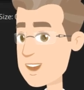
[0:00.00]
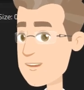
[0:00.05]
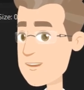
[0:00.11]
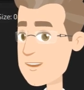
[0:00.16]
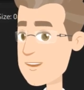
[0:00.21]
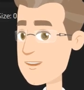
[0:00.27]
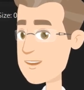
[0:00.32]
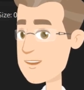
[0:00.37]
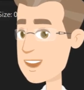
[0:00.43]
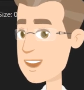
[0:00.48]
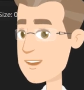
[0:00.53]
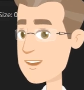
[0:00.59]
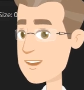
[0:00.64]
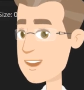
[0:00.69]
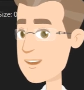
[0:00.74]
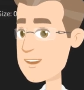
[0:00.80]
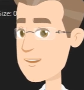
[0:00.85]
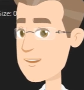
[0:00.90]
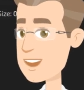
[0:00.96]
shows that the
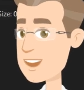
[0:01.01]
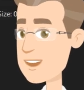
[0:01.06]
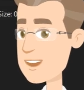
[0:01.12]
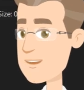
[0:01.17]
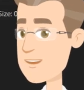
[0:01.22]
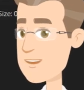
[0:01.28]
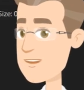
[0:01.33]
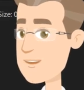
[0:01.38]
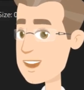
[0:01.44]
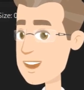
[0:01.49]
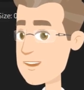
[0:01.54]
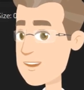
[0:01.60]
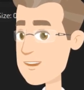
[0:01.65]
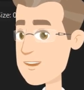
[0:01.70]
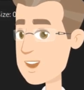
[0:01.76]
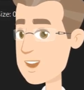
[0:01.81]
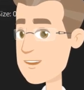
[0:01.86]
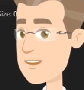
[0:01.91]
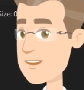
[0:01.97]
search results are
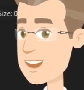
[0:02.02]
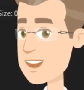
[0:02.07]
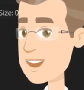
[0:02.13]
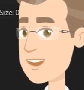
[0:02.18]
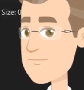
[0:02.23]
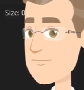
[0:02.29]
displayed.